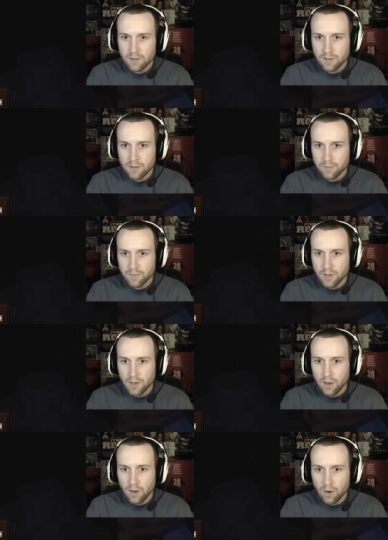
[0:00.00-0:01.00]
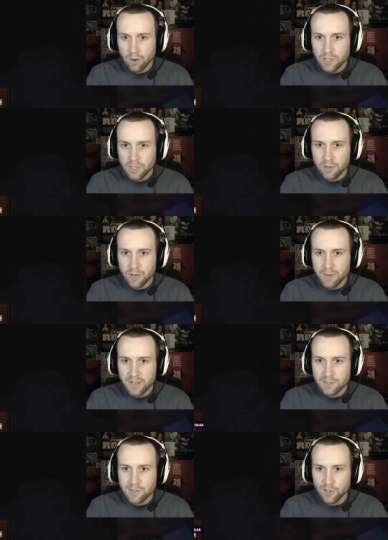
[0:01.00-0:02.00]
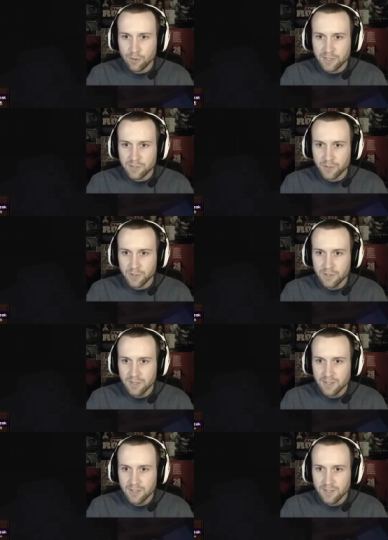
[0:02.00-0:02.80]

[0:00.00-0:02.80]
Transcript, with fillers: no soul. food. Oh, dude, I'm going to get so much food.